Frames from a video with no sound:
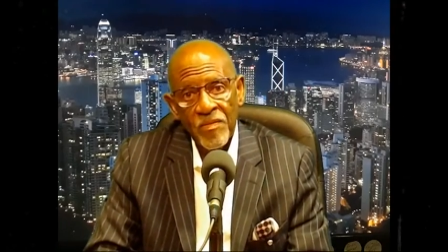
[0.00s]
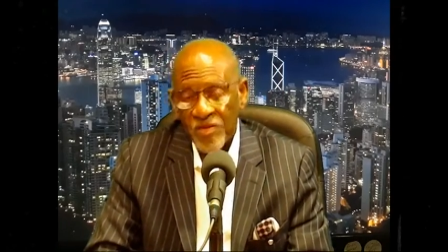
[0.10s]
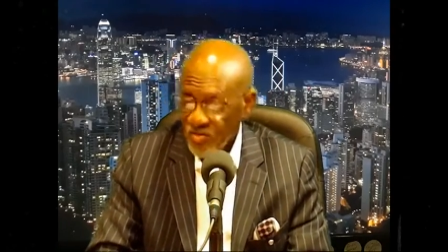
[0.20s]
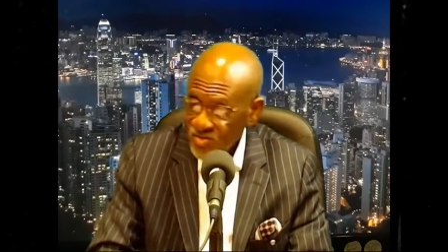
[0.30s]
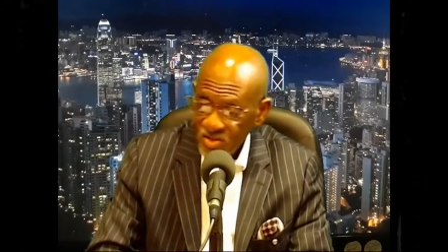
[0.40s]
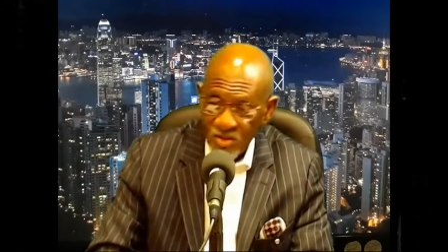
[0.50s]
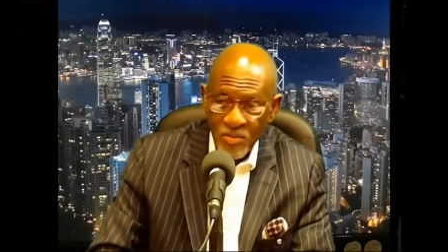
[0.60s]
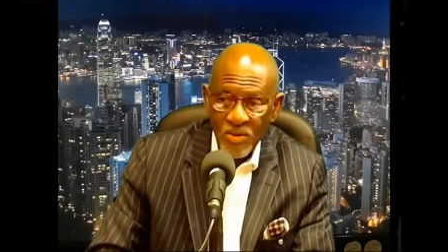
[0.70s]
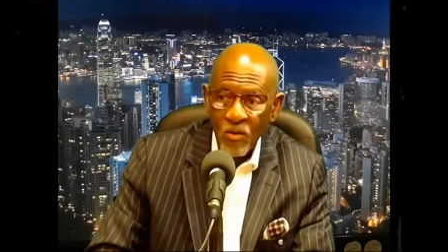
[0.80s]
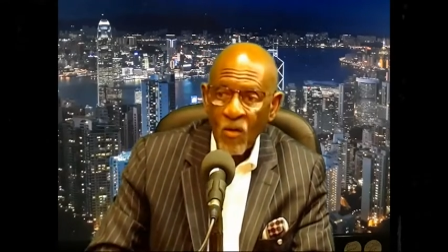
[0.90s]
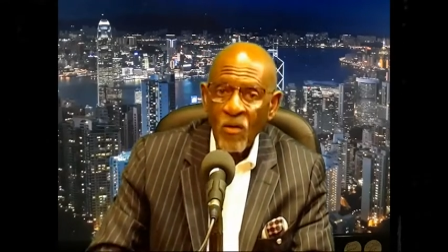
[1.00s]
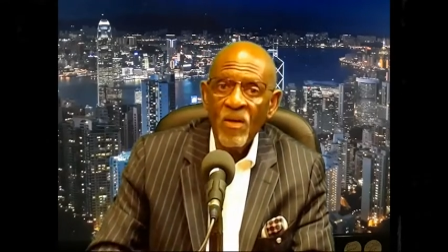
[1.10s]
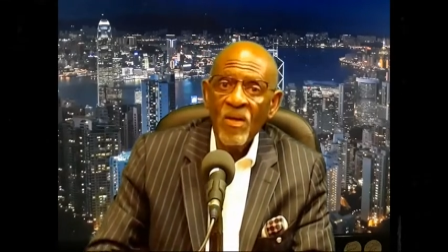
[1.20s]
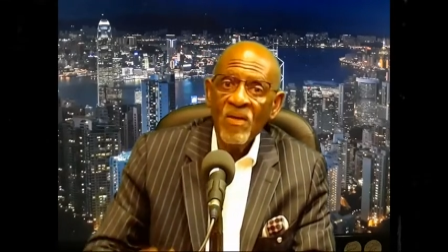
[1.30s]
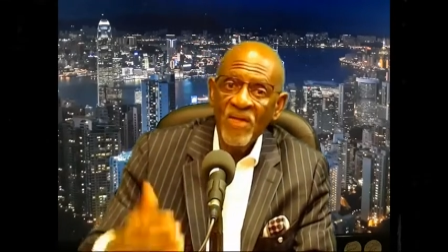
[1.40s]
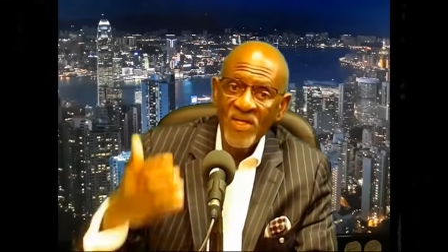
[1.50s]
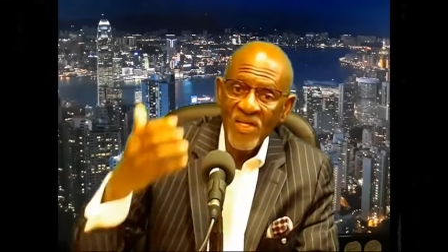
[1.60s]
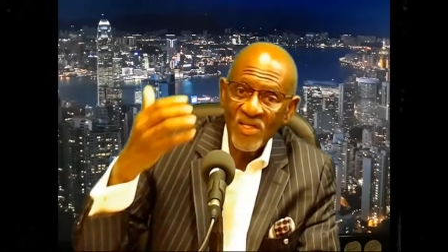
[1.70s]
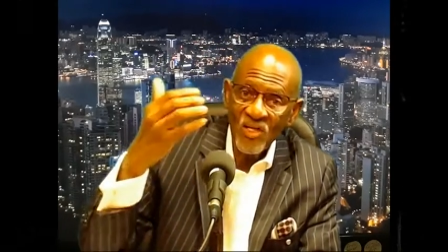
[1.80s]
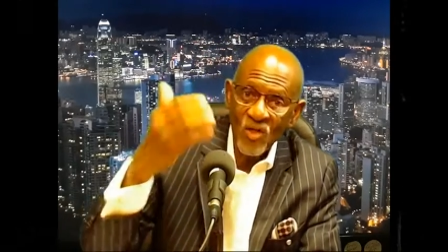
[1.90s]
This needs to be taught. They
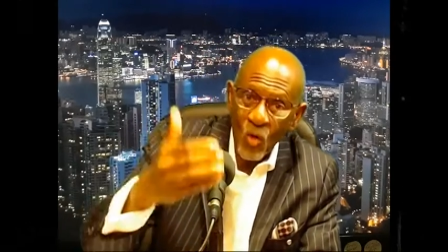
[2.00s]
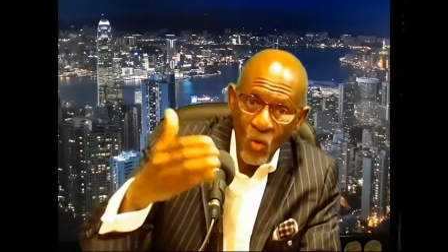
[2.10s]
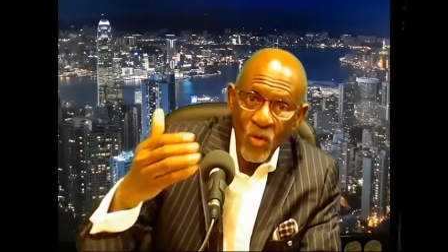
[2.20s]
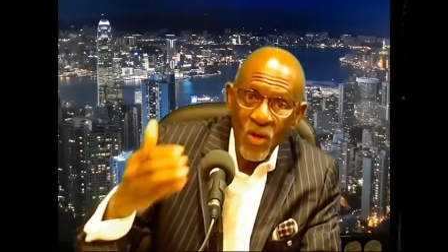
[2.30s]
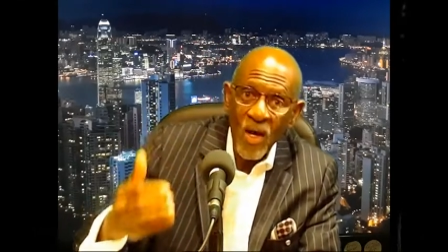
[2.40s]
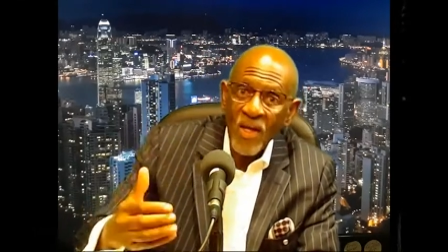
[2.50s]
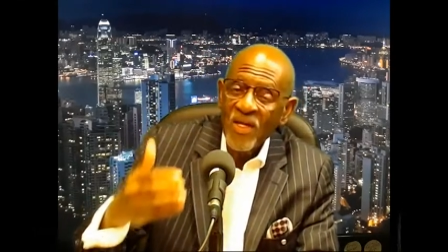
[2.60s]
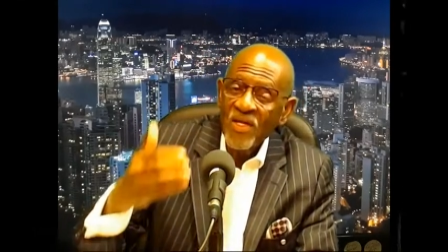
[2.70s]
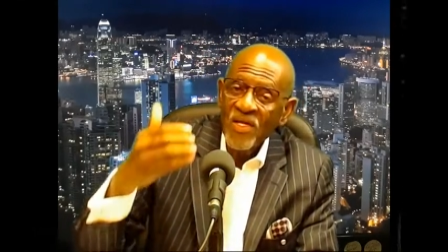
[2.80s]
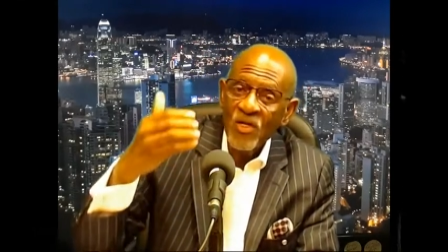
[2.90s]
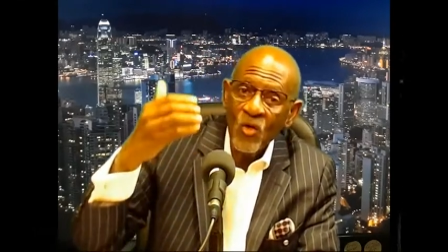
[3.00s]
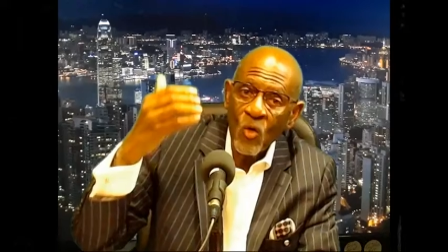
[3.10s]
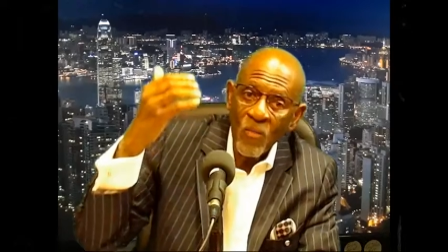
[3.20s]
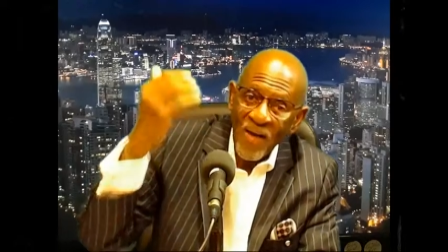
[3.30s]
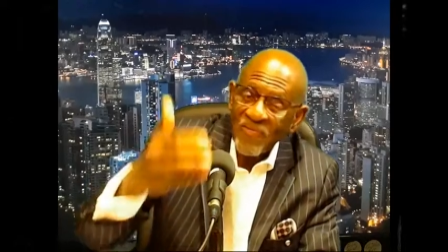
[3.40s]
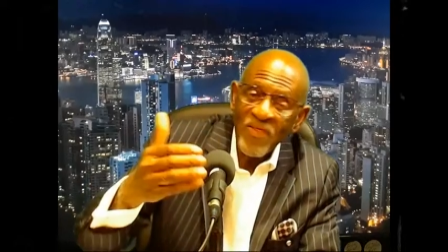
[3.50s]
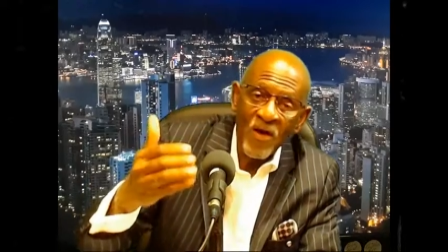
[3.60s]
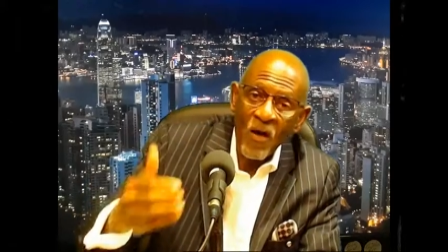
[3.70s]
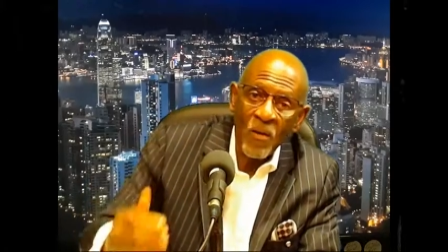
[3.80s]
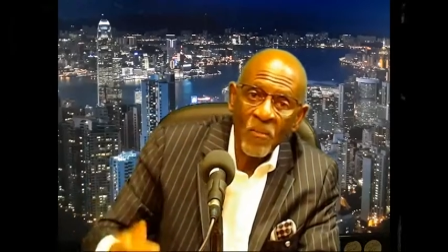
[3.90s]
need to know. They need to know about their
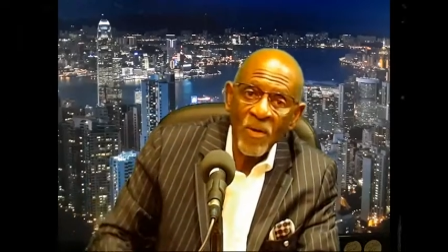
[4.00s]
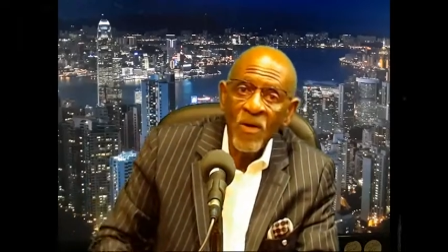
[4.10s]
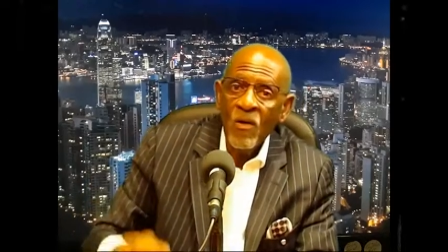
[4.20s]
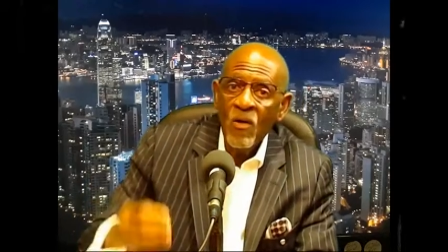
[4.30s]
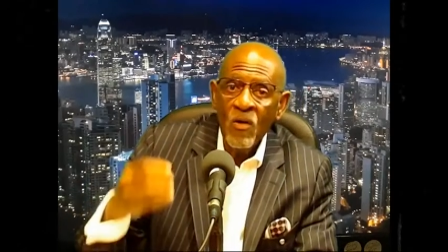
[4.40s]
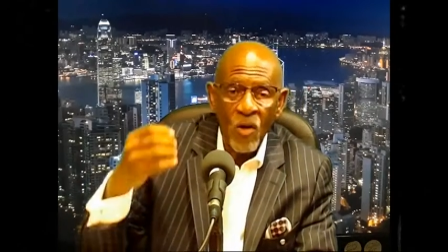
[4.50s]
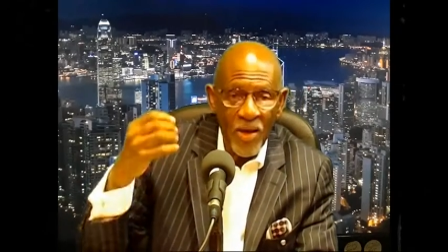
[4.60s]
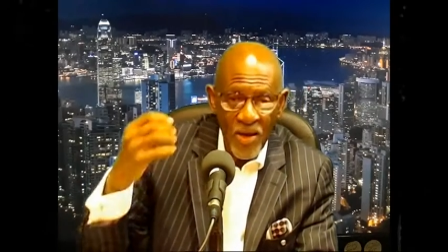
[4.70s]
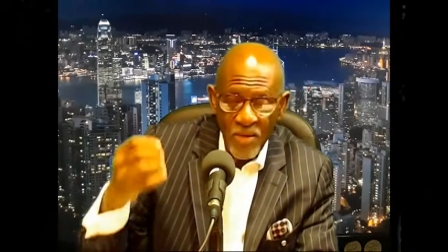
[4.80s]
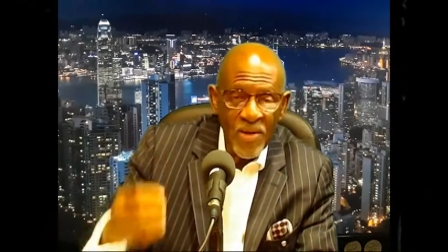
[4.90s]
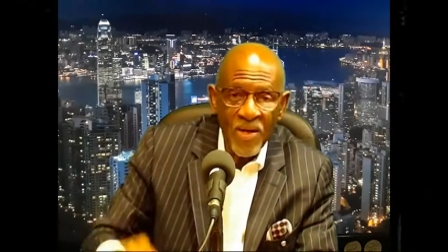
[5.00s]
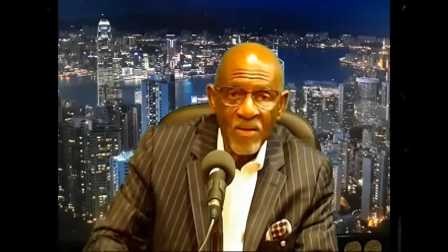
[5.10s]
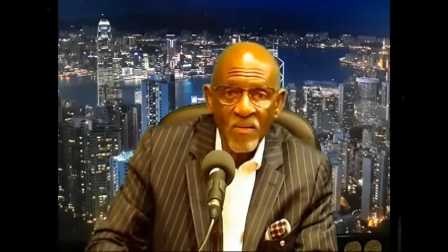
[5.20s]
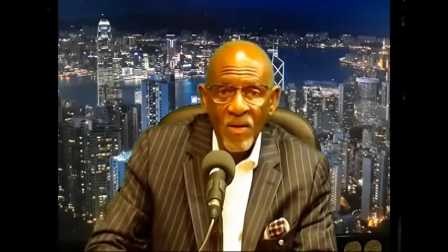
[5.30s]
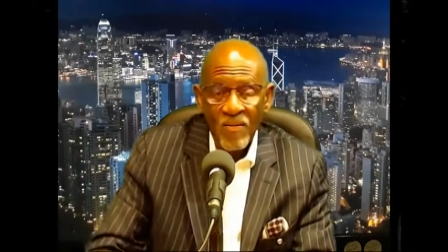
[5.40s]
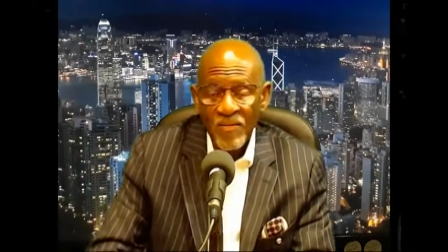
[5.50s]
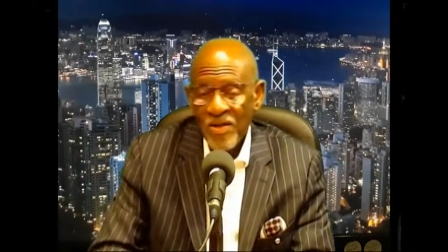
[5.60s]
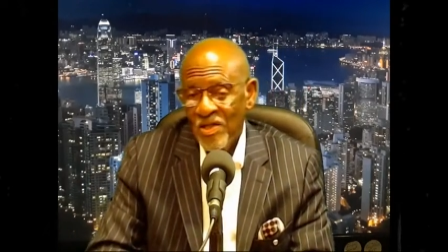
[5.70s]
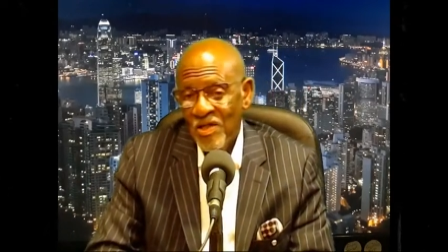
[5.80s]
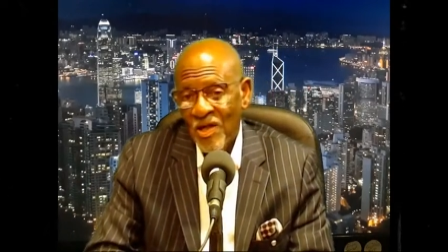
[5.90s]
armor. Amen. And they
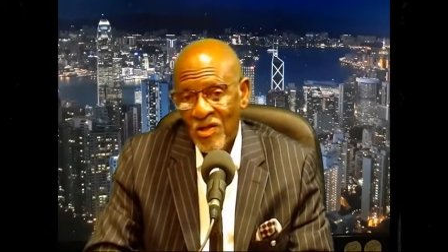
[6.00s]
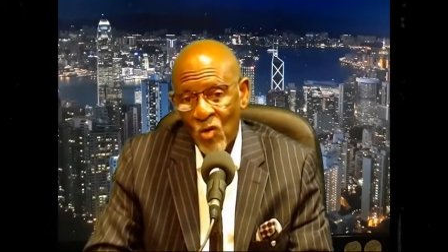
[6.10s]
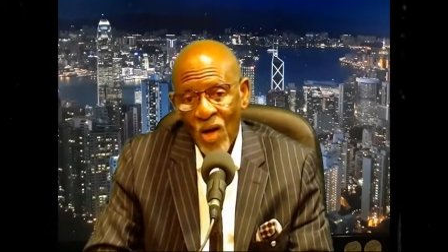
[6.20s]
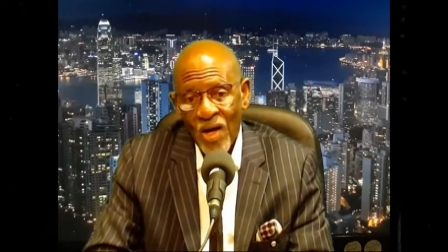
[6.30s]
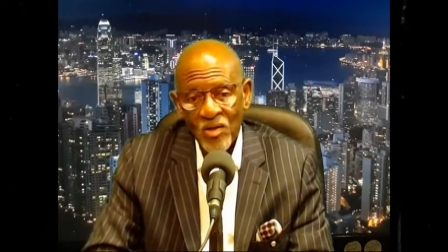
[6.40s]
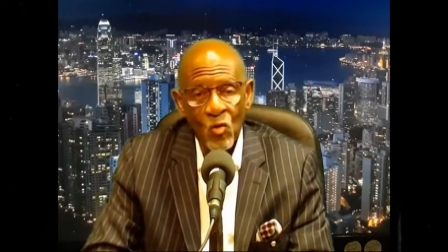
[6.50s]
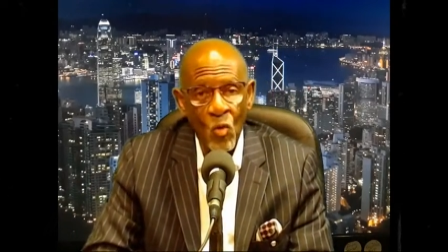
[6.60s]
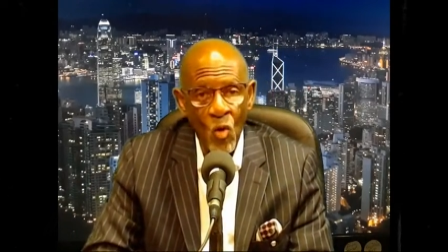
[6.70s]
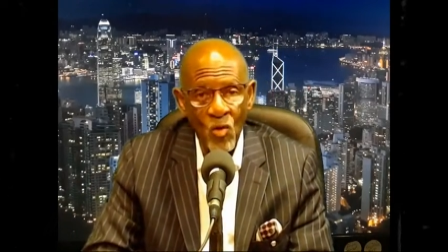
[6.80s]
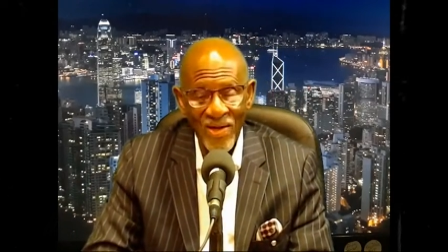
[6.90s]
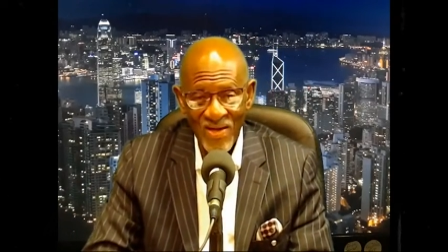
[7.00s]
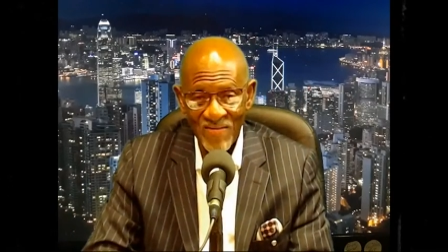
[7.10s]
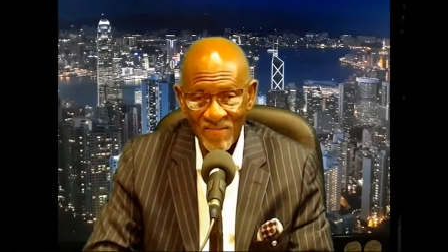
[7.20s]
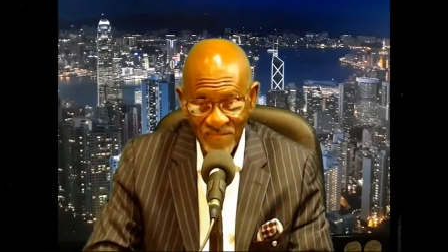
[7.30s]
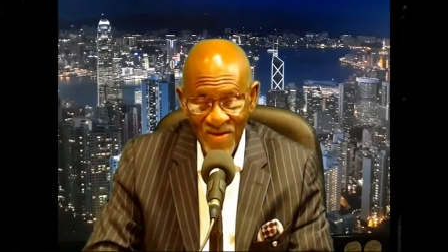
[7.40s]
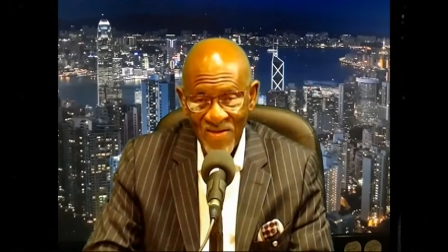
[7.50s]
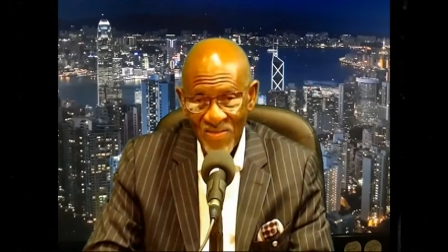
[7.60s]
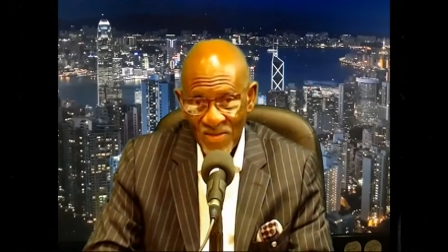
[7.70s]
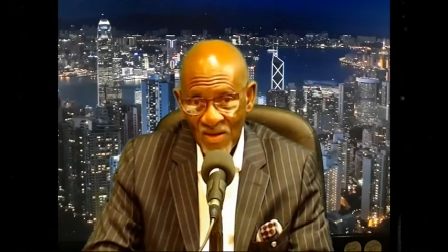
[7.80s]
need to know how to walk in faith.